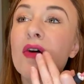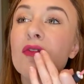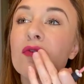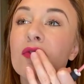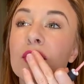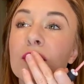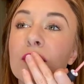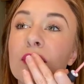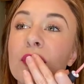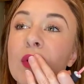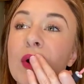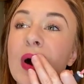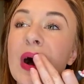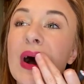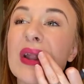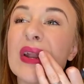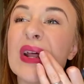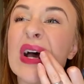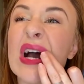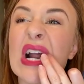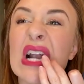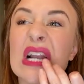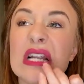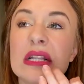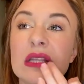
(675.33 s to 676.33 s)

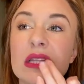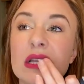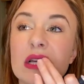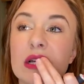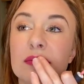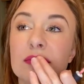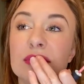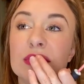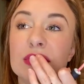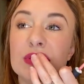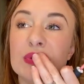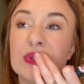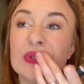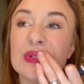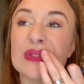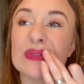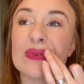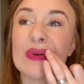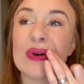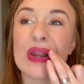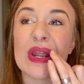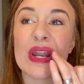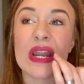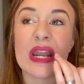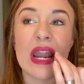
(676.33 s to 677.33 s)
product lips. You just
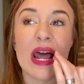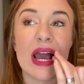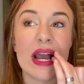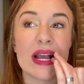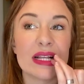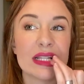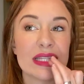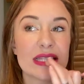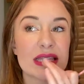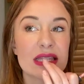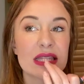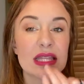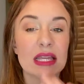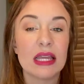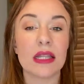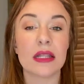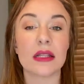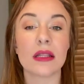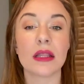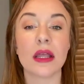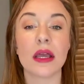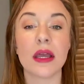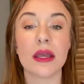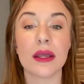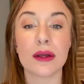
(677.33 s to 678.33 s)
want a nice
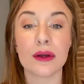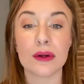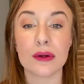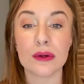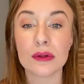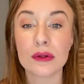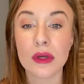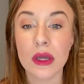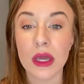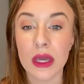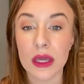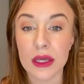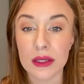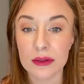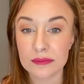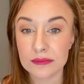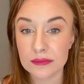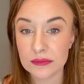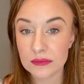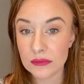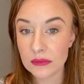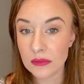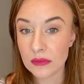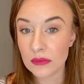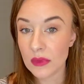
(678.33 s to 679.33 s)
thin layer, okay?
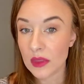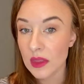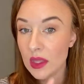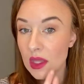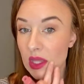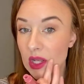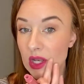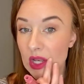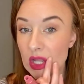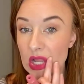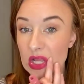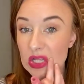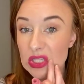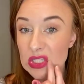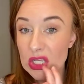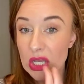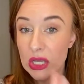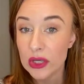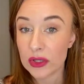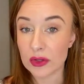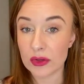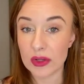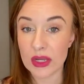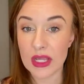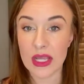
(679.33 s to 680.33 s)
And that's
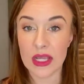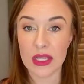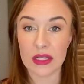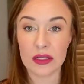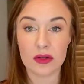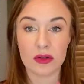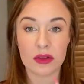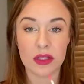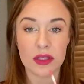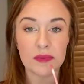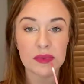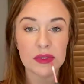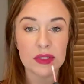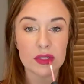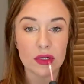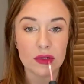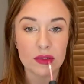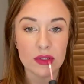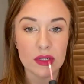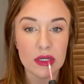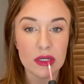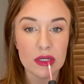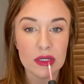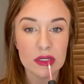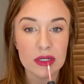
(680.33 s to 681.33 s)
all you need. Your lips don't
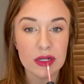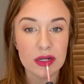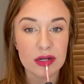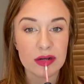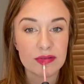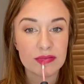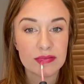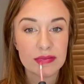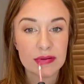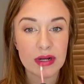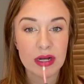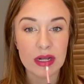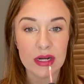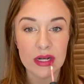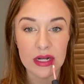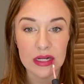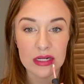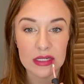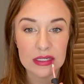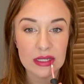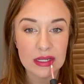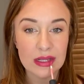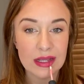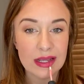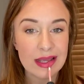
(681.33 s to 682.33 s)
need a ton of
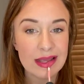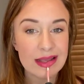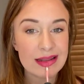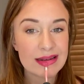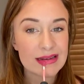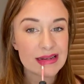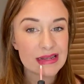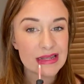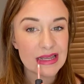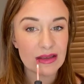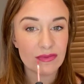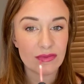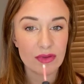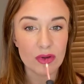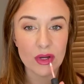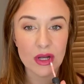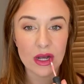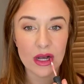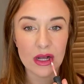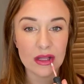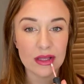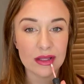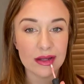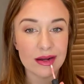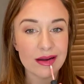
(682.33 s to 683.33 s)
product to give you
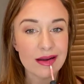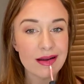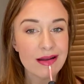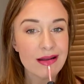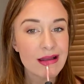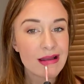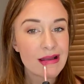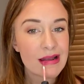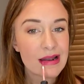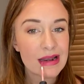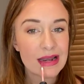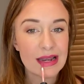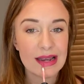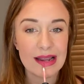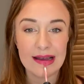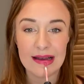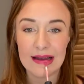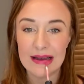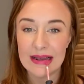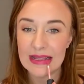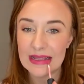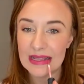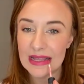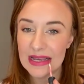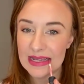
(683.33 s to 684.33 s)
color. Now,
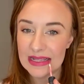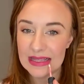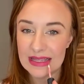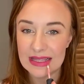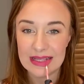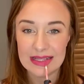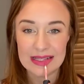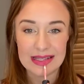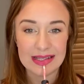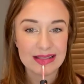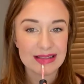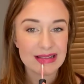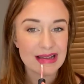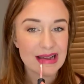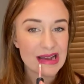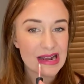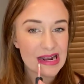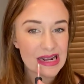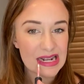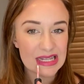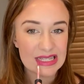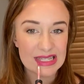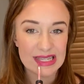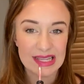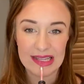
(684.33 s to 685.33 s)
I like this a lot
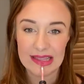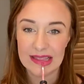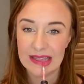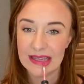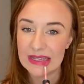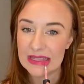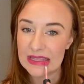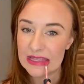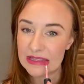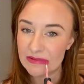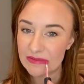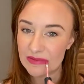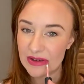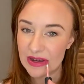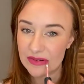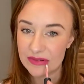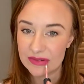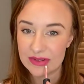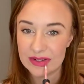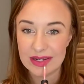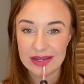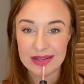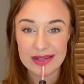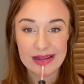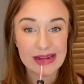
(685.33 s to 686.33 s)
because I like the
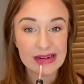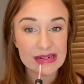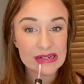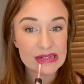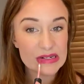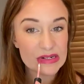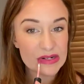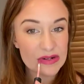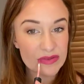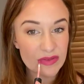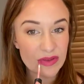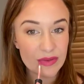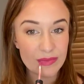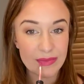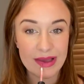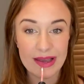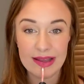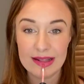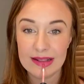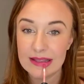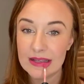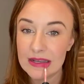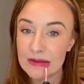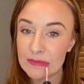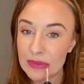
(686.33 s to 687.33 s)
velvety texture of the
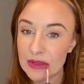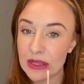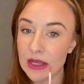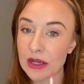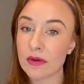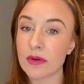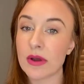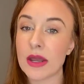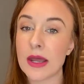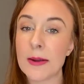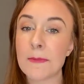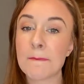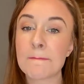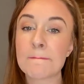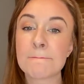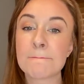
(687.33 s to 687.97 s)
matte lip liquid,